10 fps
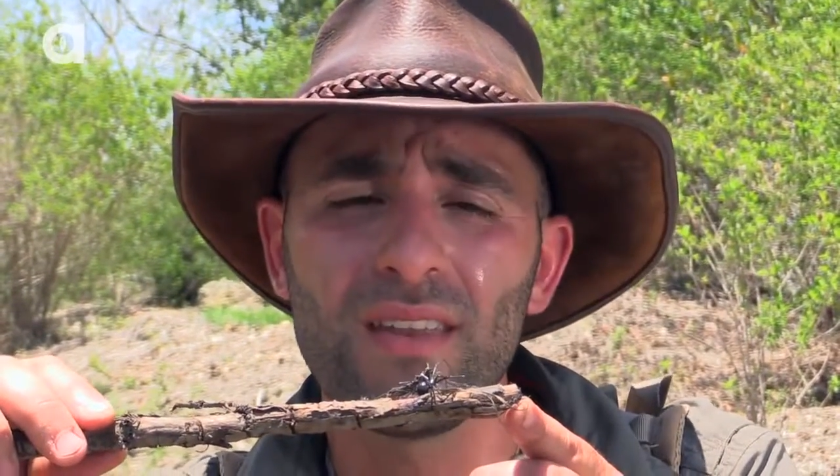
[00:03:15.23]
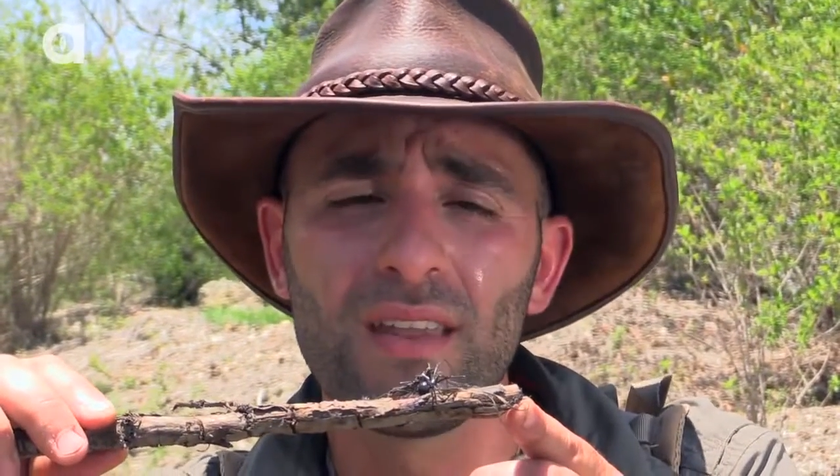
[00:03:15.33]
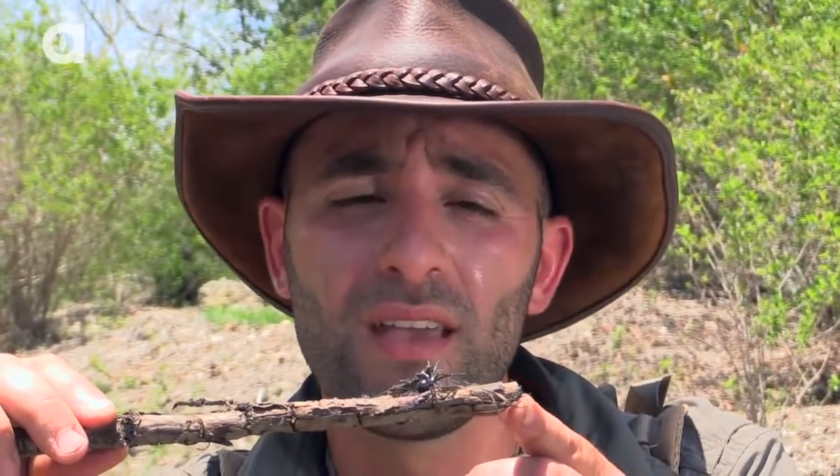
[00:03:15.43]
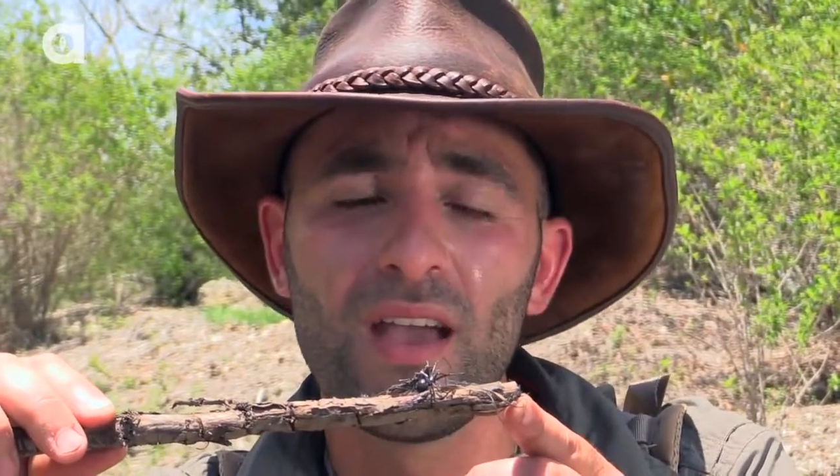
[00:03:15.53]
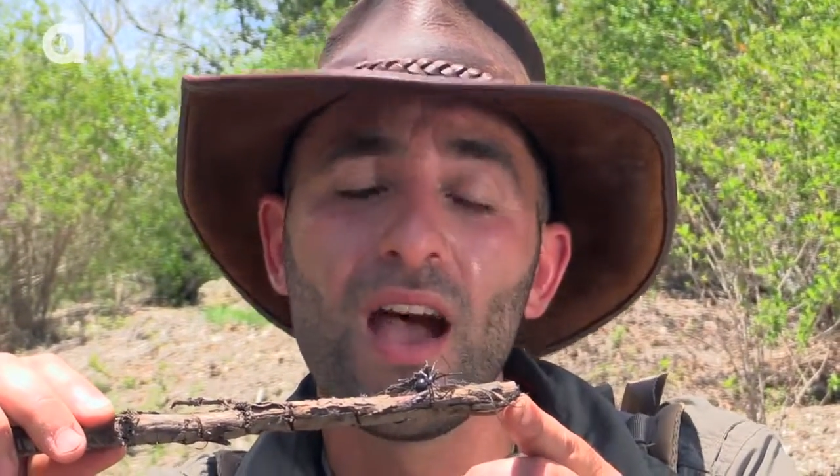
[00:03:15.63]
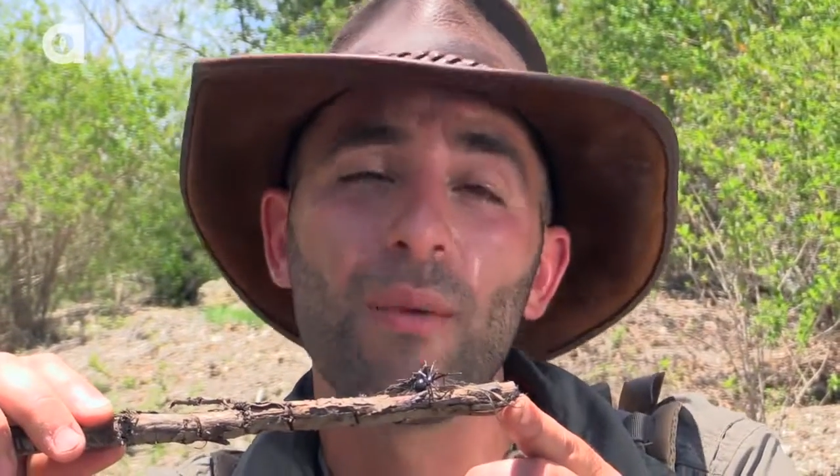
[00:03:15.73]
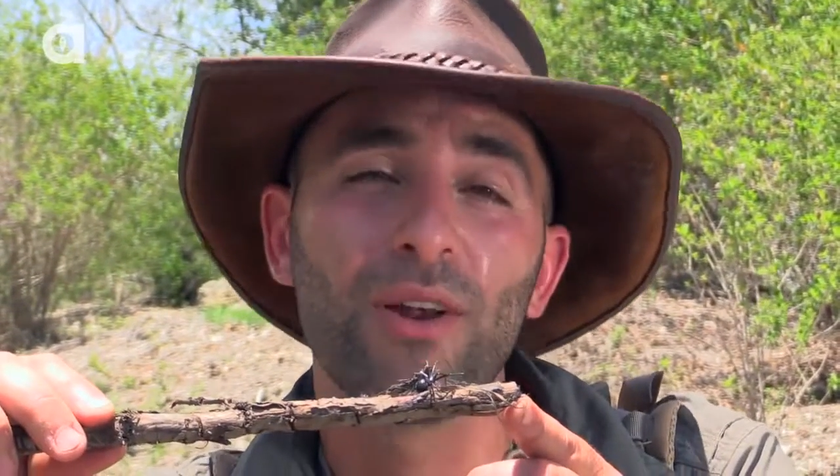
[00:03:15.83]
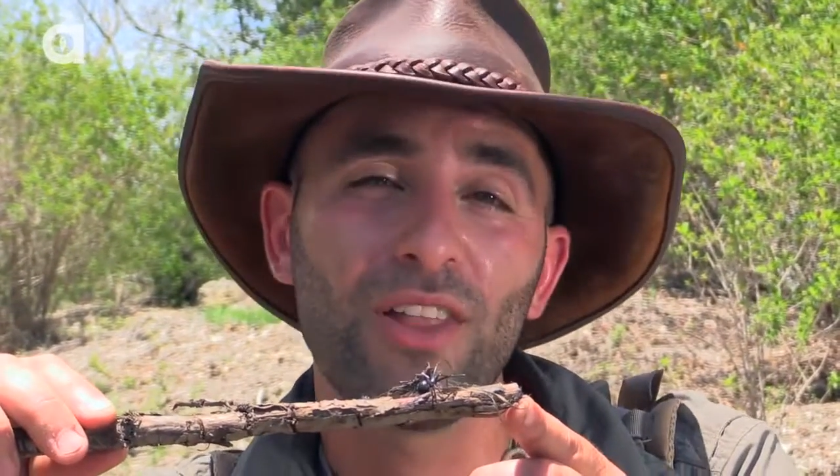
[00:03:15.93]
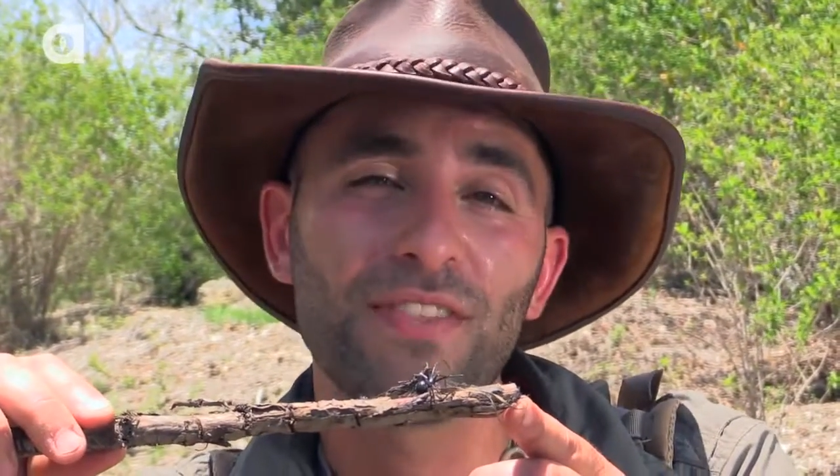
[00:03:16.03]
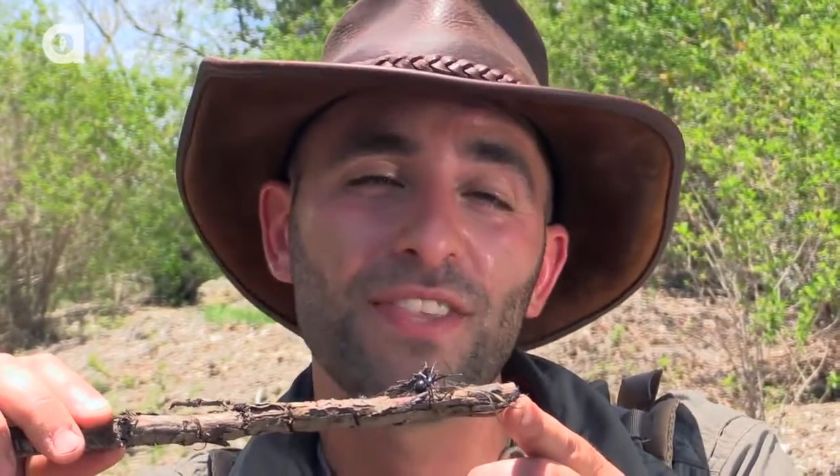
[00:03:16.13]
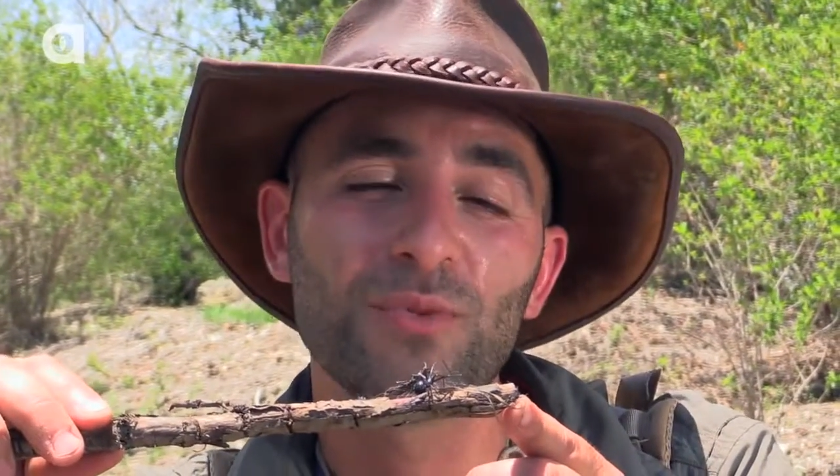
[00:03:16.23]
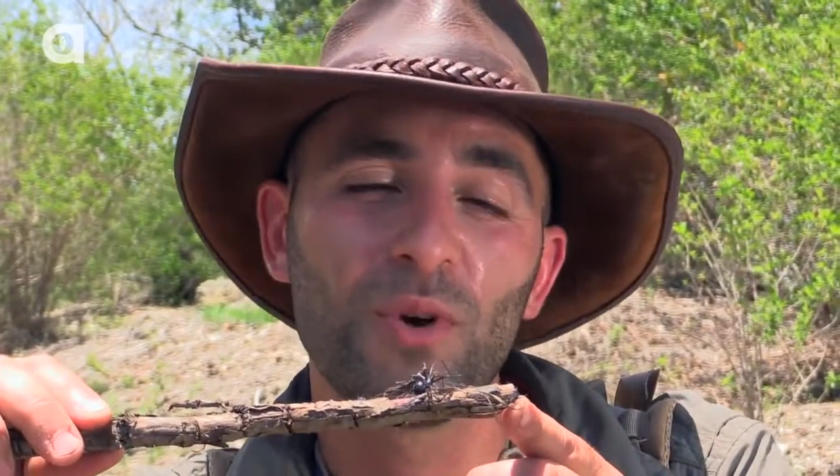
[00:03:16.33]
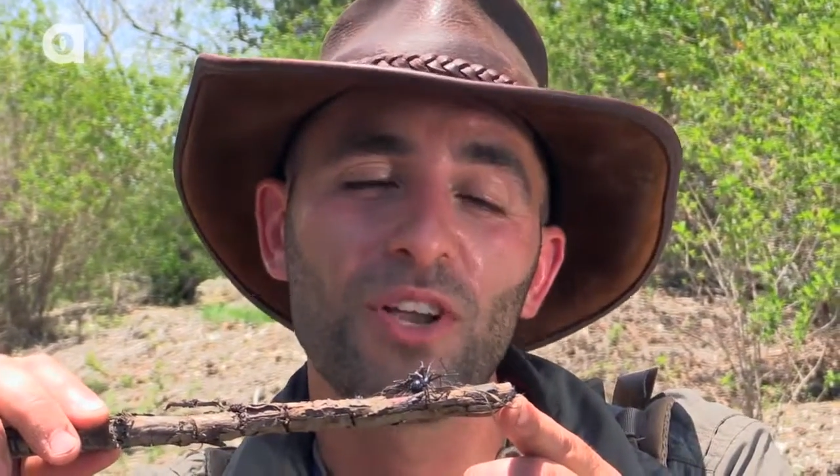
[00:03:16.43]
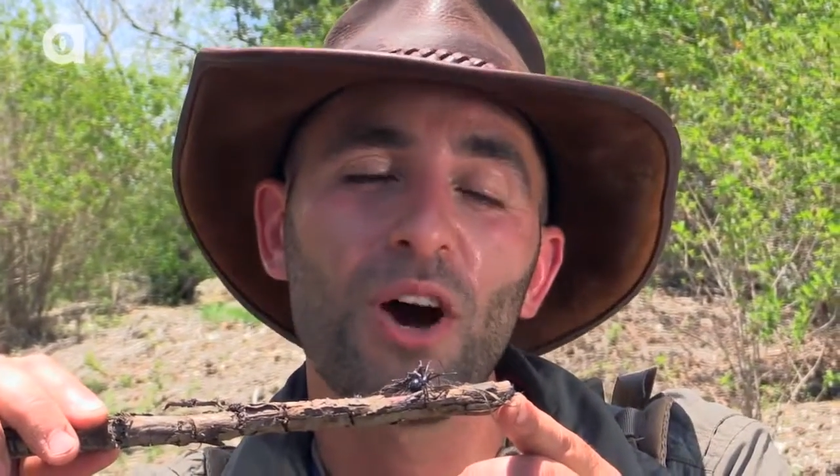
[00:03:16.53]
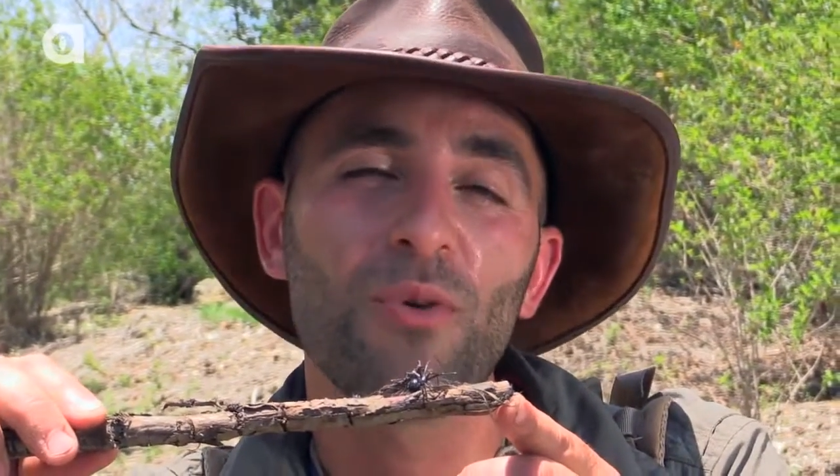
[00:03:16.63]
I'm gonna let this
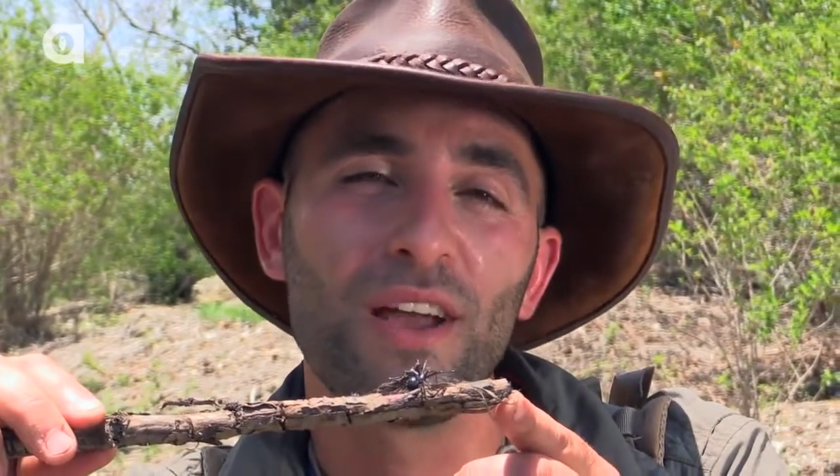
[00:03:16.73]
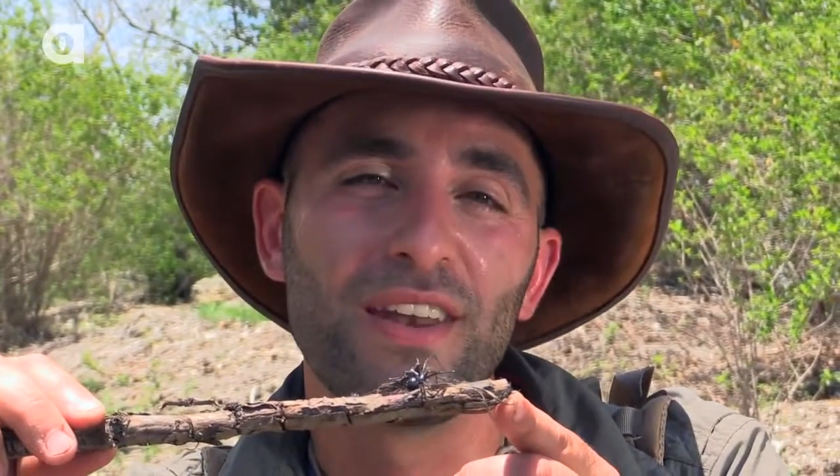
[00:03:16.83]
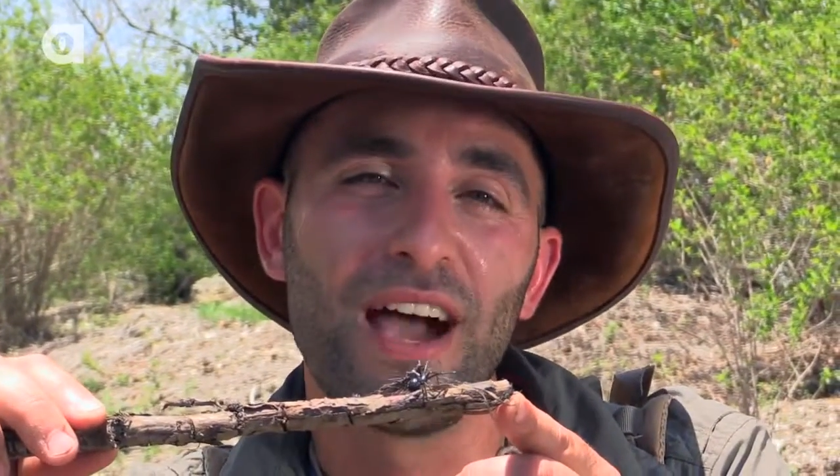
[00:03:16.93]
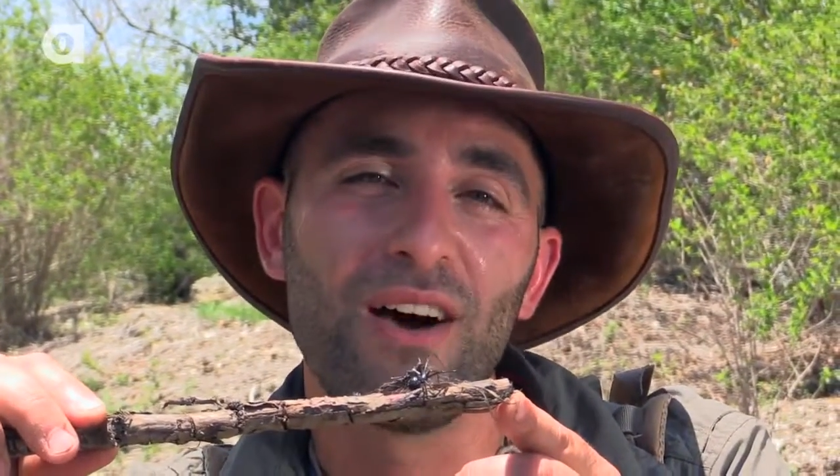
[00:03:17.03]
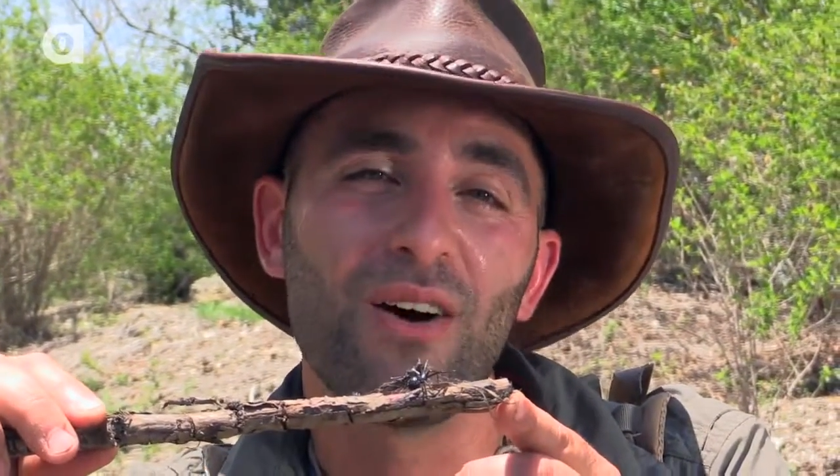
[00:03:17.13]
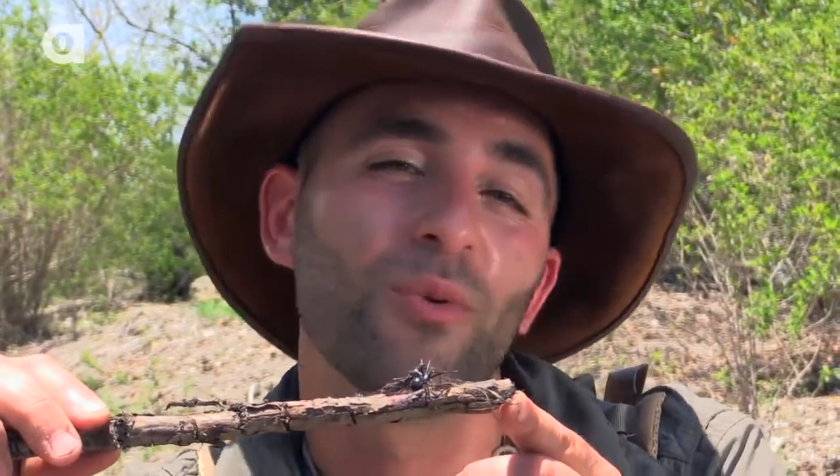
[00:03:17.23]
one go right now.